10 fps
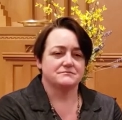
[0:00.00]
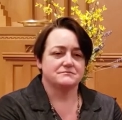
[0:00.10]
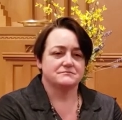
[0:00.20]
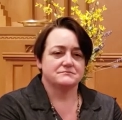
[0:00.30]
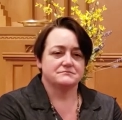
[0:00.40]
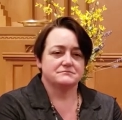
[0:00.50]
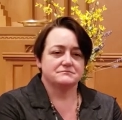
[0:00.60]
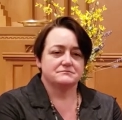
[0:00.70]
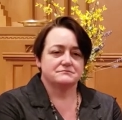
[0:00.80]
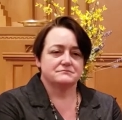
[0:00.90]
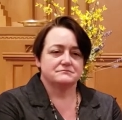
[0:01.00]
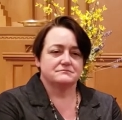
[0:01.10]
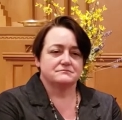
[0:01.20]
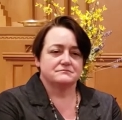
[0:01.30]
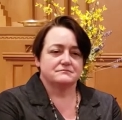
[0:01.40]

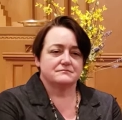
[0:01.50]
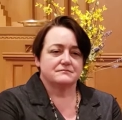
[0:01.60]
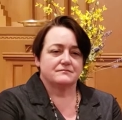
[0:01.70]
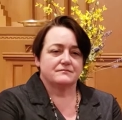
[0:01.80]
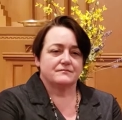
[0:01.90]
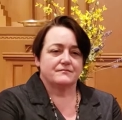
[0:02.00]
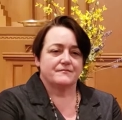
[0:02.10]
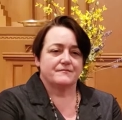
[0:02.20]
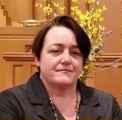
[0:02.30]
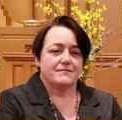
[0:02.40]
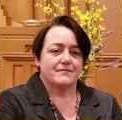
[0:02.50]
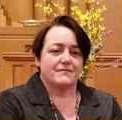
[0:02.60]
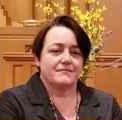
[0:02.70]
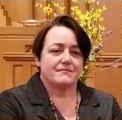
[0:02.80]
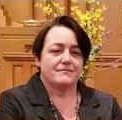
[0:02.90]

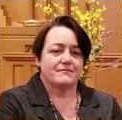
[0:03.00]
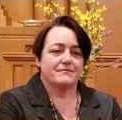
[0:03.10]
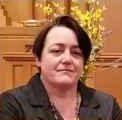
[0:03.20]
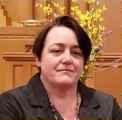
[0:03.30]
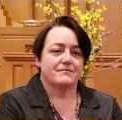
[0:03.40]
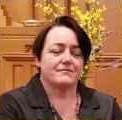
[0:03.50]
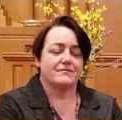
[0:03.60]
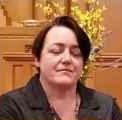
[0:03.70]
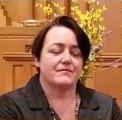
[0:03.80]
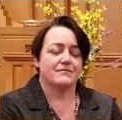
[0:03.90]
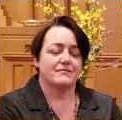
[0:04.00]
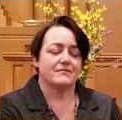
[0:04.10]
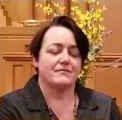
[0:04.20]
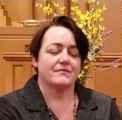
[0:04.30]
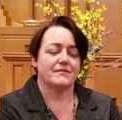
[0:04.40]

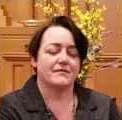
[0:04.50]
(no one is talking)